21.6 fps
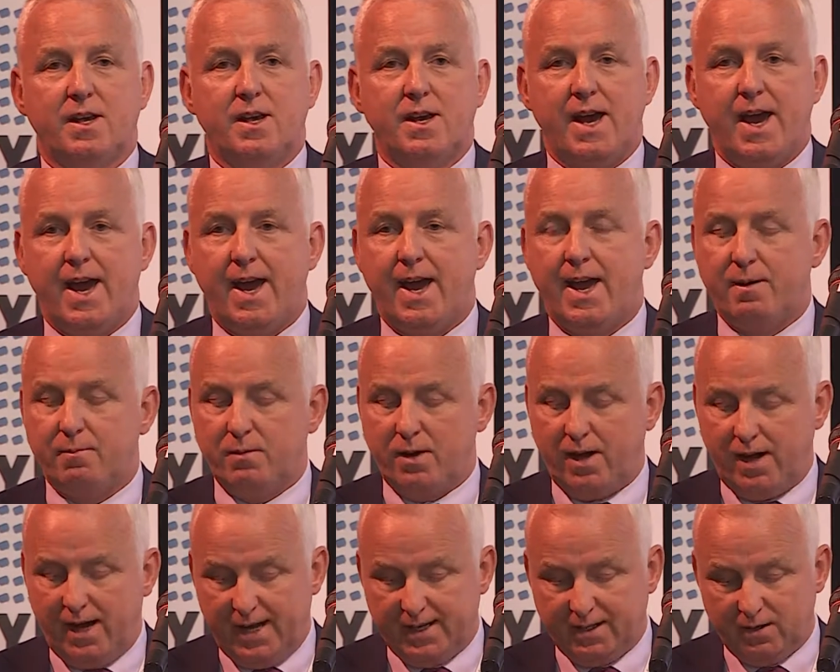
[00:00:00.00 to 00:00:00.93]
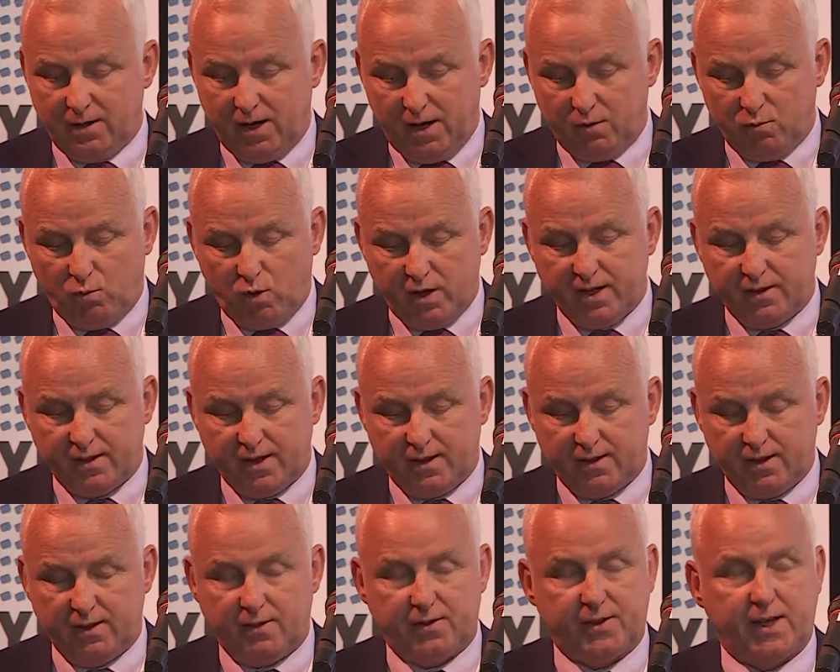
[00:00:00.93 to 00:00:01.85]
And one of the
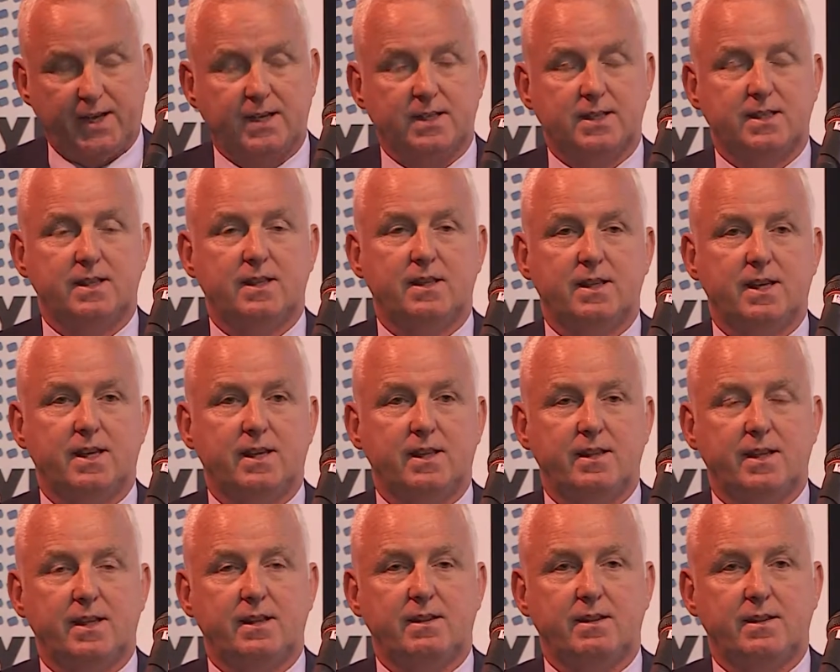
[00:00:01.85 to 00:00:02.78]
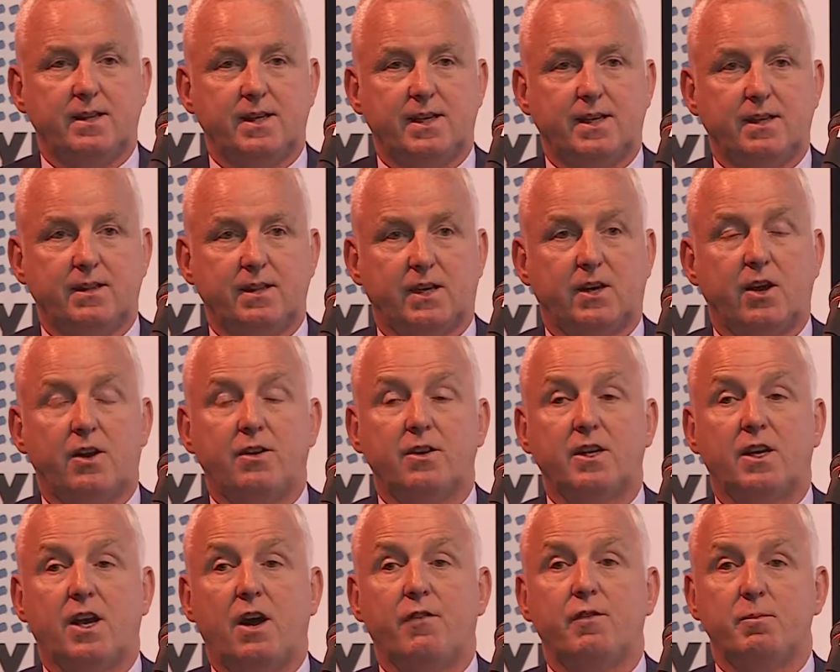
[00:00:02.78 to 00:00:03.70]
things that the
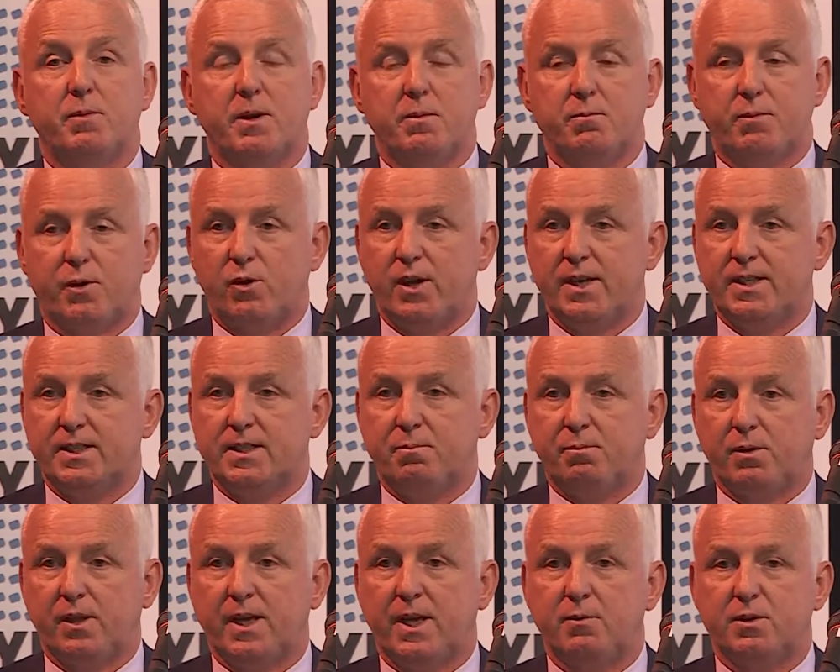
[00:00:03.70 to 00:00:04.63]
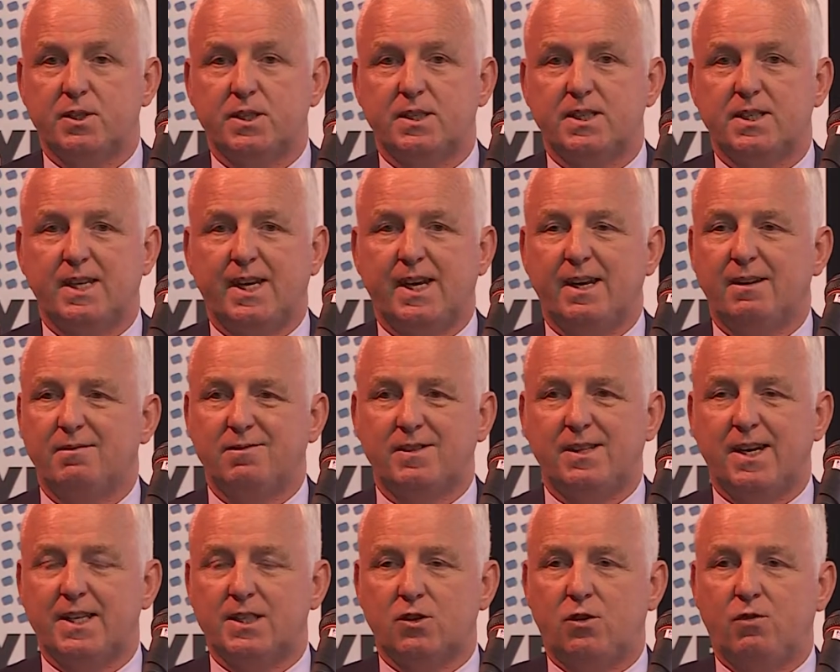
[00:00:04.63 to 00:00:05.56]
current government brought into play was to say,
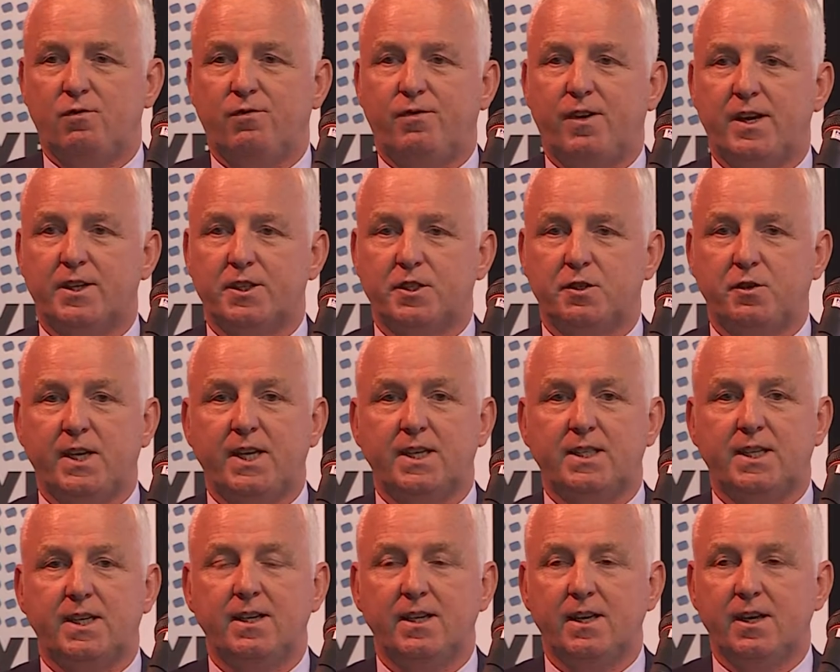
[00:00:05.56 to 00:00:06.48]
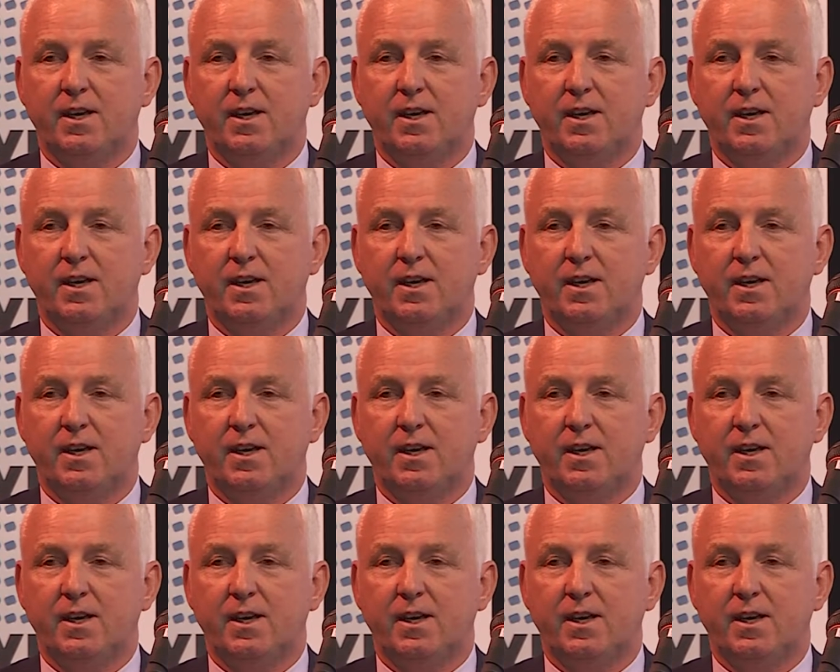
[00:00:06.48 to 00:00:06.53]
that's all far too easy.